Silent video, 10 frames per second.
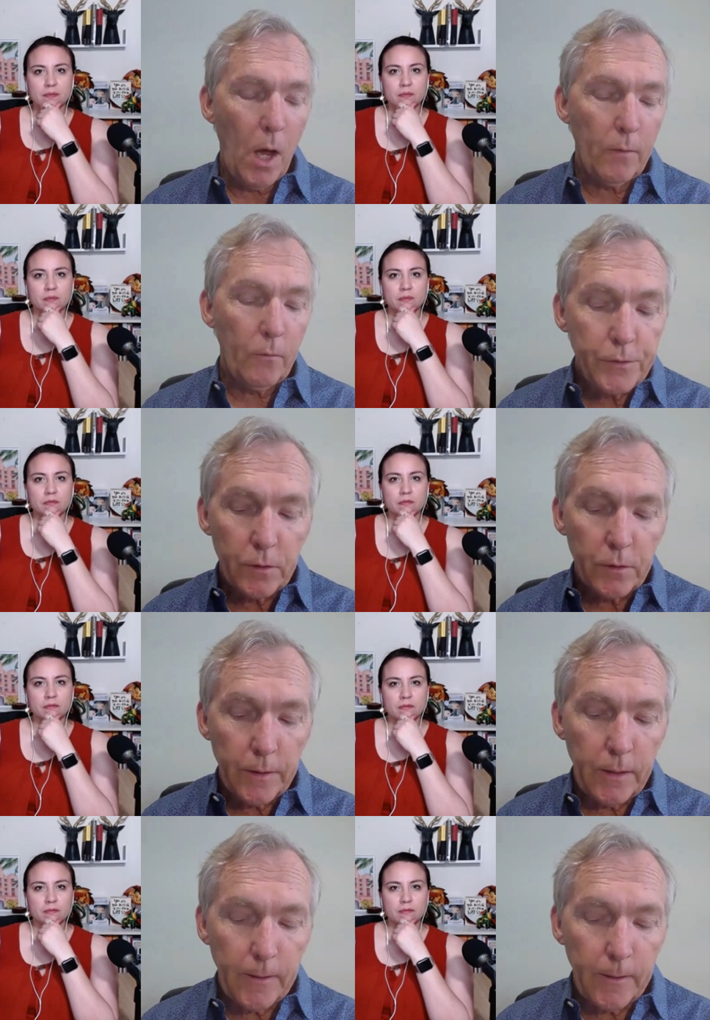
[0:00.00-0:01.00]
Speaker 1: blog
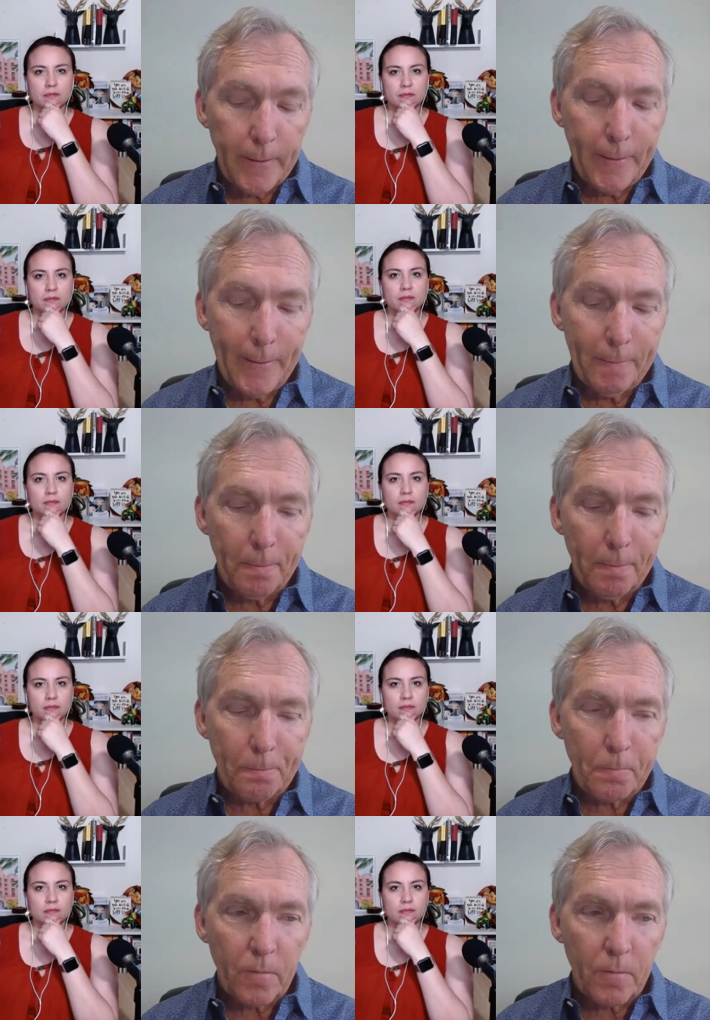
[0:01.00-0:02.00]
recently
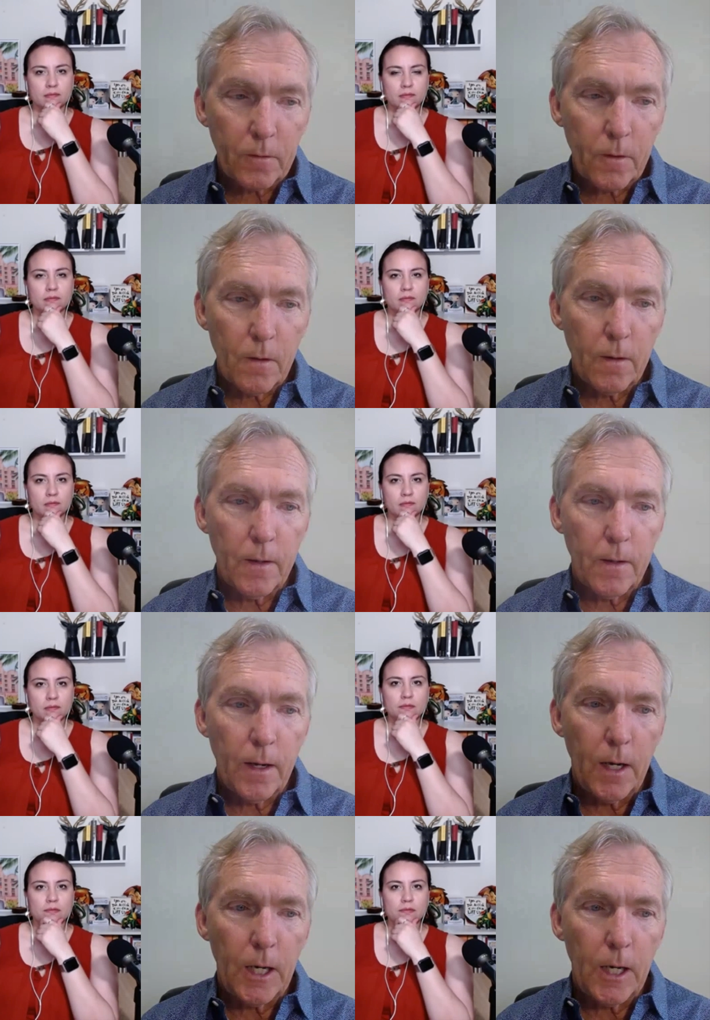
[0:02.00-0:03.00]
um,
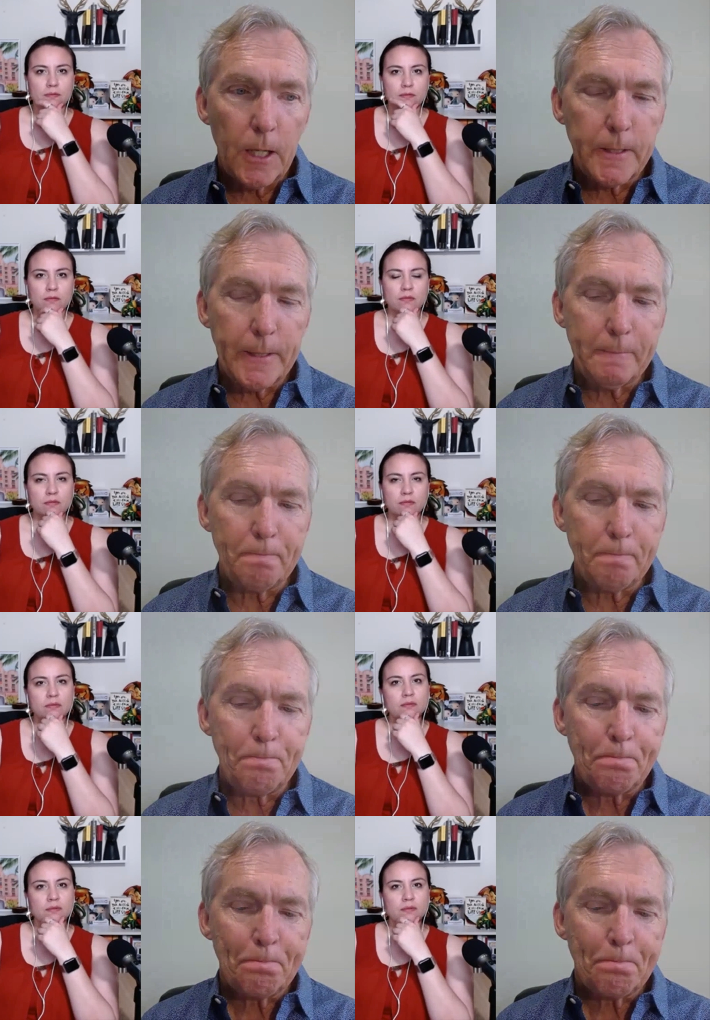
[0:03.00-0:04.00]
on
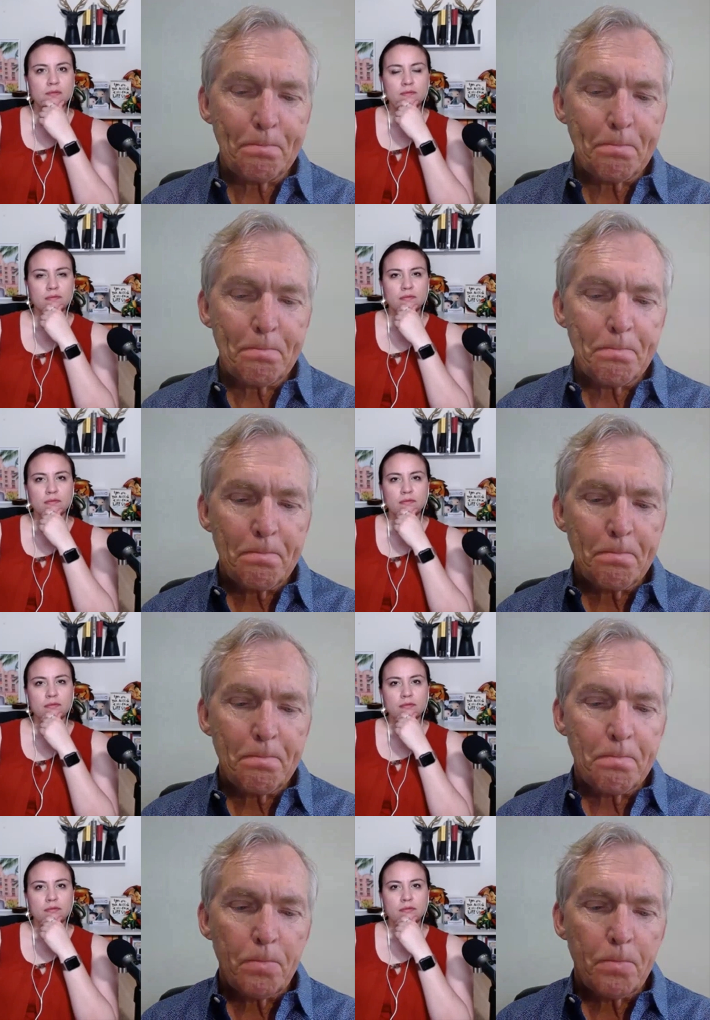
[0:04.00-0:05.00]
um,
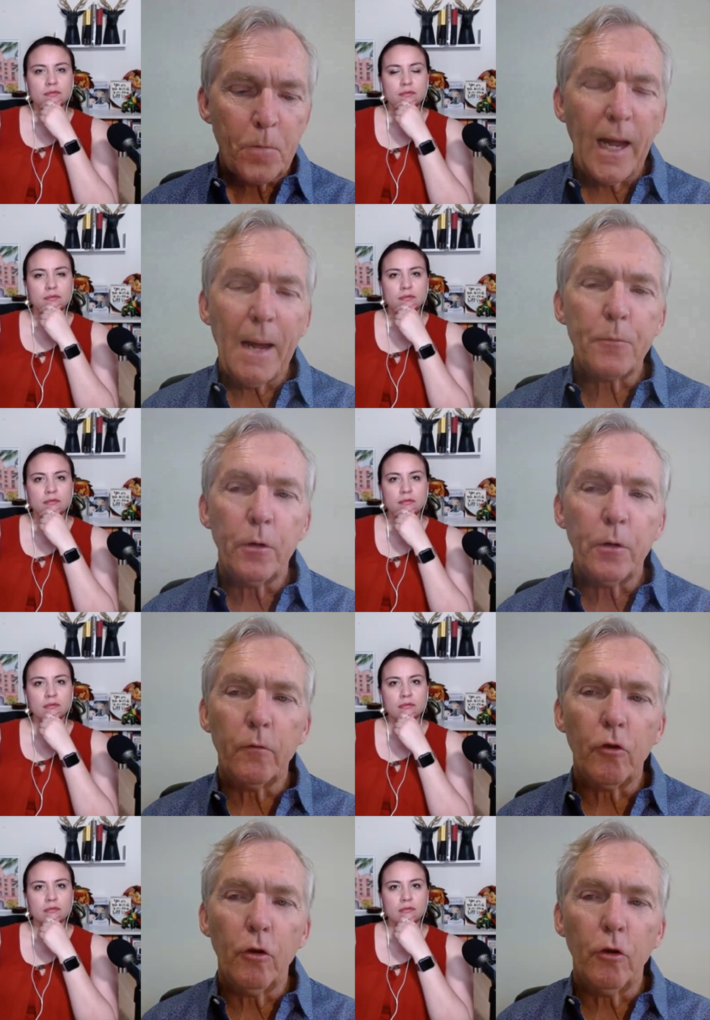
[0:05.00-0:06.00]
Captain
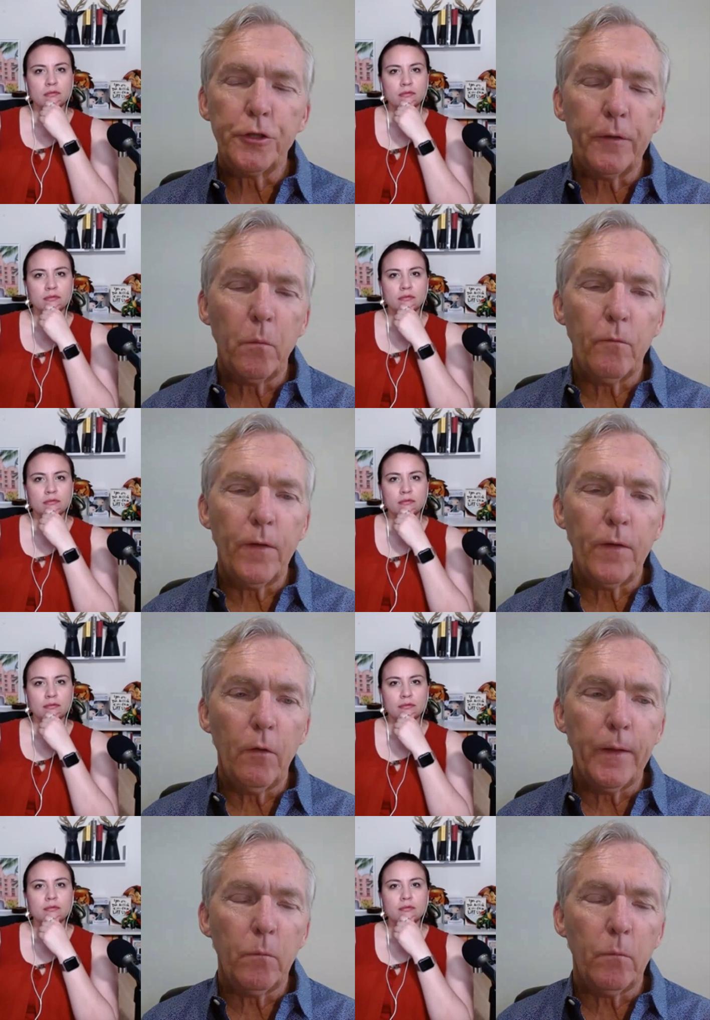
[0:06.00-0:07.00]
Crozier, the
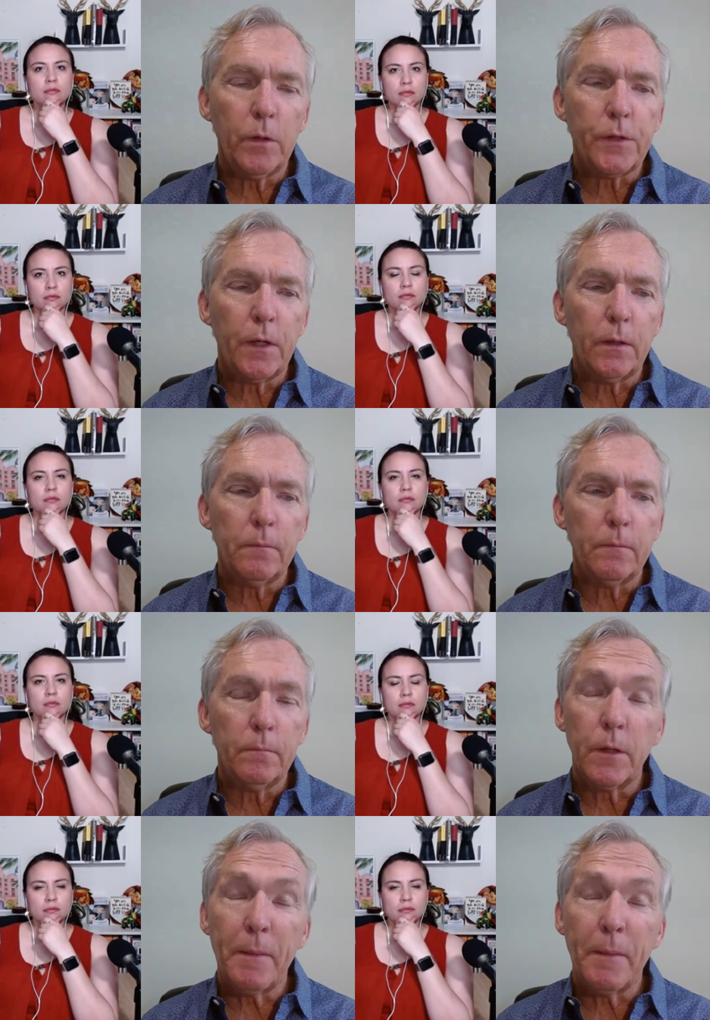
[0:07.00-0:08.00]
fellow that was uh,
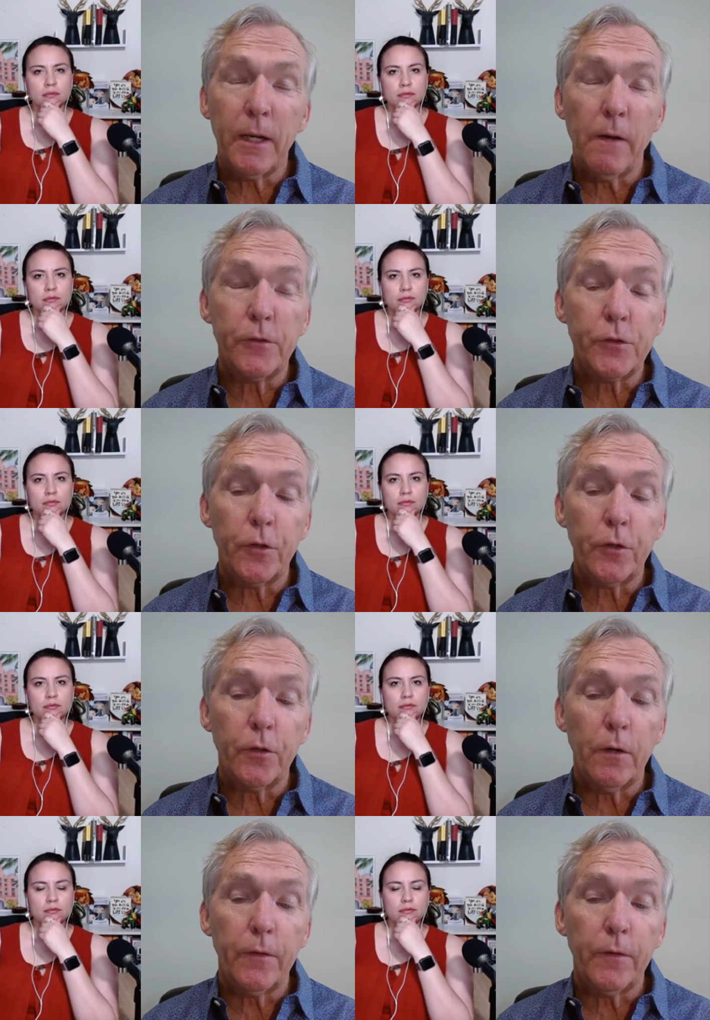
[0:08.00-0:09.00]
commanding
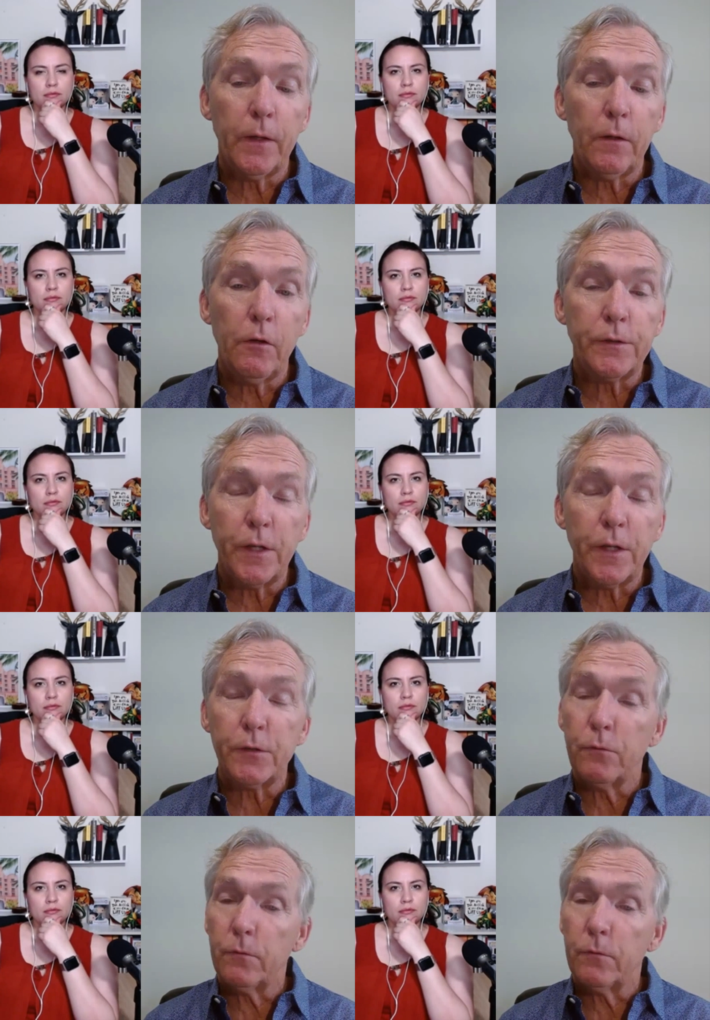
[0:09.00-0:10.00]
officer of the
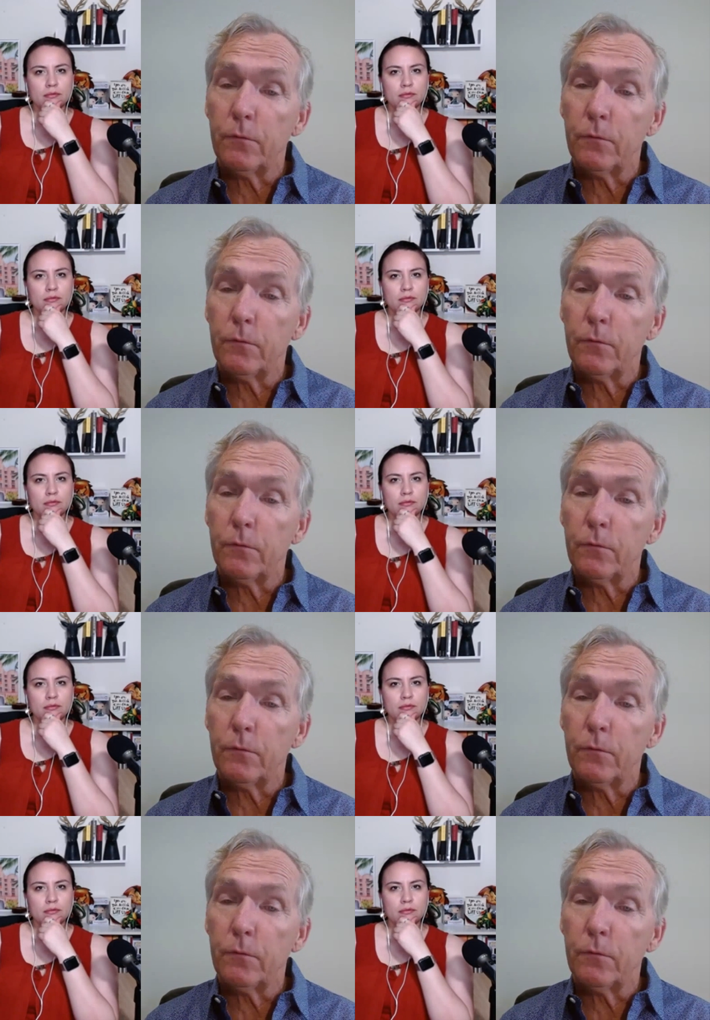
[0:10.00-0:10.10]
USS